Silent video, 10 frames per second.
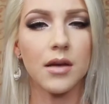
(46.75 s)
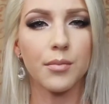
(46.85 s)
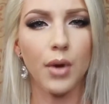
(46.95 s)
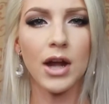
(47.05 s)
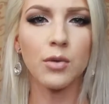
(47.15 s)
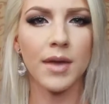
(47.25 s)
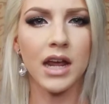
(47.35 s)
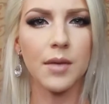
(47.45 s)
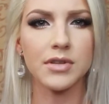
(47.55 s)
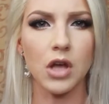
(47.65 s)
bridal
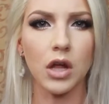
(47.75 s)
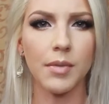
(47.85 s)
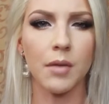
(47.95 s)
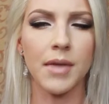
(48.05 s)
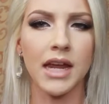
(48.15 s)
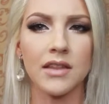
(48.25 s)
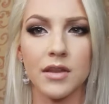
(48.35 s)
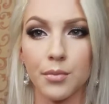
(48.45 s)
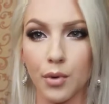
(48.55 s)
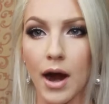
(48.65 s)
makeup is all about making
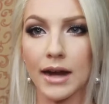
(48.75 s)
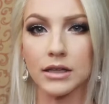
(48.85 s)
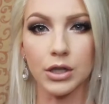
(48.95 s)
the bride